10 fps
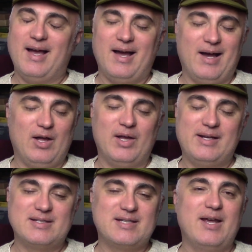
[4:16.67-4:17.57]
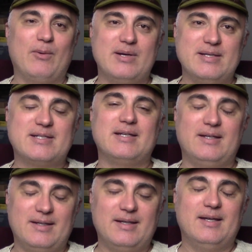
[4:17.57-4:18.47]
All I could say was,
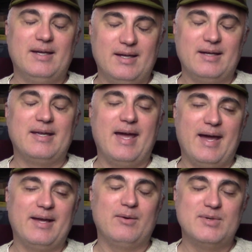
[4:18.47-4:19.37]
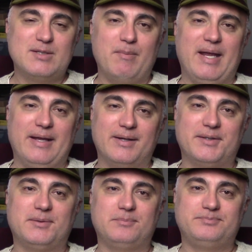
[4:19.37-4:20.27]
yeah, it was me.
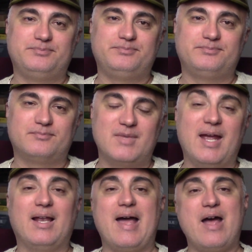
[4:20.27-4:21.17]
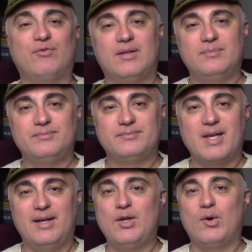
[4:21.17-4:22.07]
They laughed
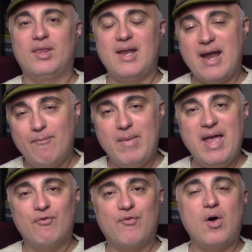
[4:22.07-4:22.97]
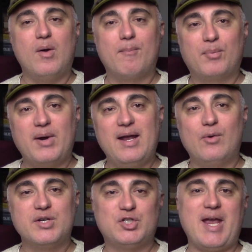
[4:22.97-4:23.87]
and noted that I may have fallen prey
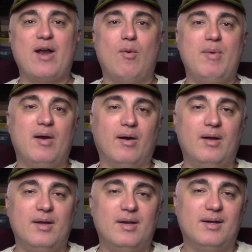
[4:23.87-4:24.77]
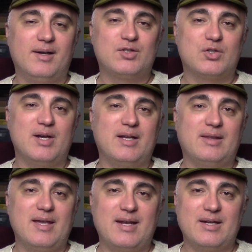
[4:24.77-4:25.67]
to a shadow bidder, a
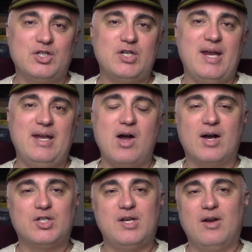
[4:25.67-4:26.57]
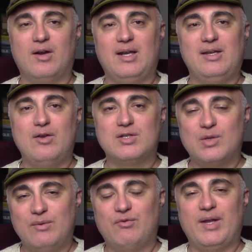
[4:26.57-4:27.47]
trick that a shady auctioneer can use
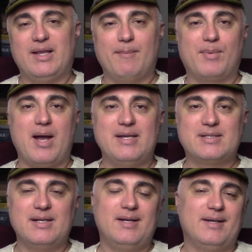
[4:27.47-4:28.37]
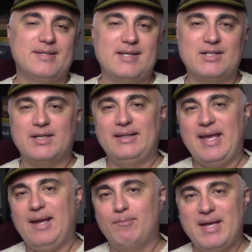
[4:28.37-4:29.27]
to inflate the price, essentially
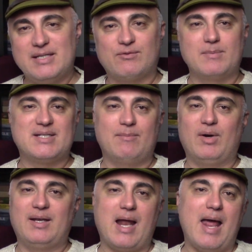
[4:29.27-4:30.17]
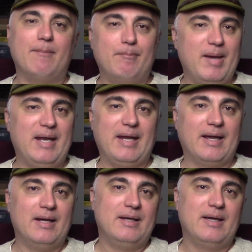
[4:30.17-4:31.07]
taking bids from someone not
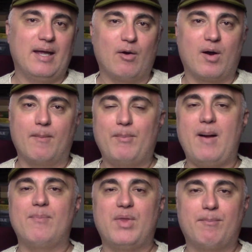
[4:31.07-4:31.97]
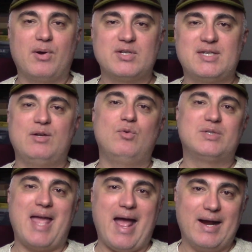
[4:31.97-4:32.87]
bidding in order to pump the person
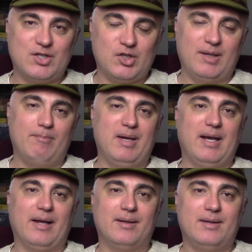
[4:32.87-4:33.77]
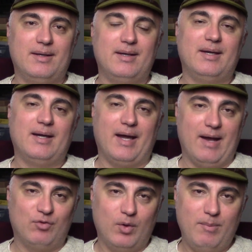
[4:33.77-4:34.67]
who's actually bidding. I
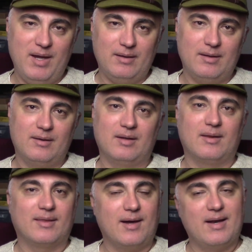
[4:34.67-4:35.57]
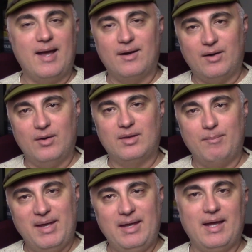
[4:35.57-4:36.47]
have to admit that the thought had occurred to
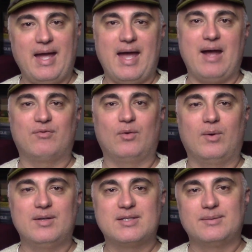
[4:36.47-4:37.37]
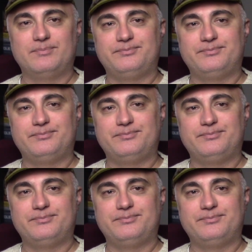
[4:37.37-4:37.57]
me afterwards.